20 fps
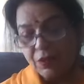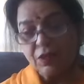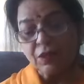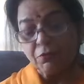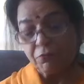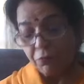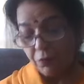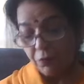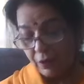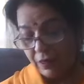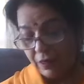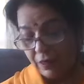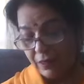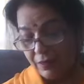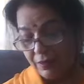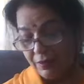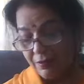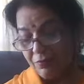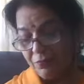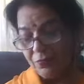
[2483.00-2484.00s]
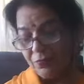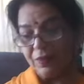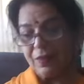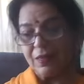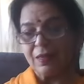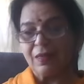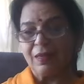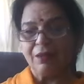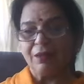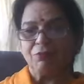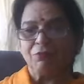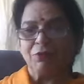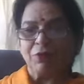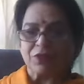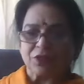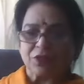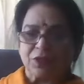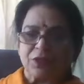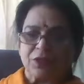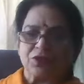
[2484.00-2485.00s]
In the following
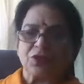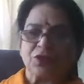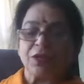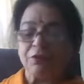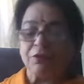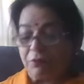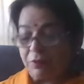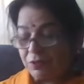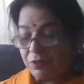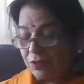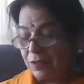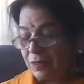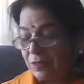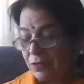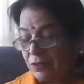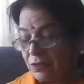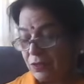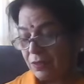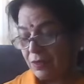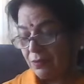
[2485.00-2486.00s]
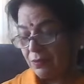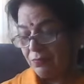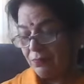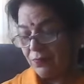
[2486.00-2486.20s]
verses, three verses,